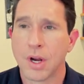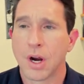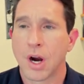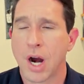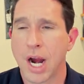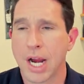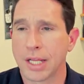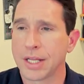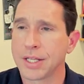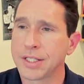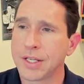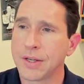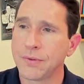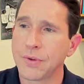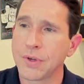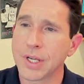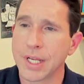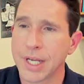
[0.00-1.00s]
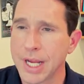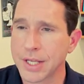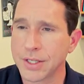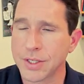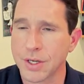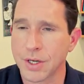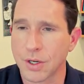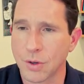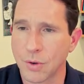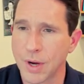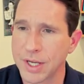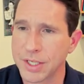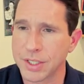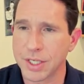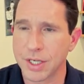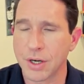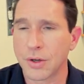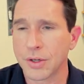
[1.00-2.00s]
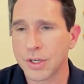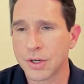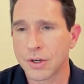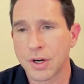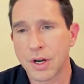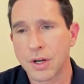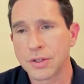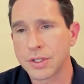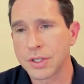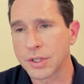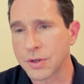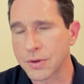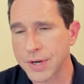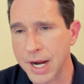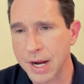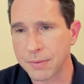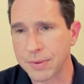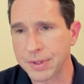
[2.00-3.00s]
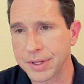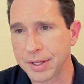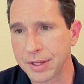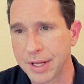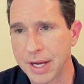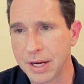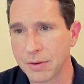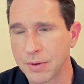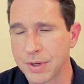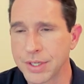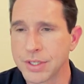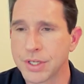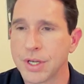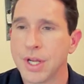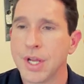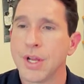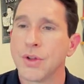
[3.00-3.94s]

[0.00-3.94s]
All right, let's see if you can answer a question on your own to create with the language.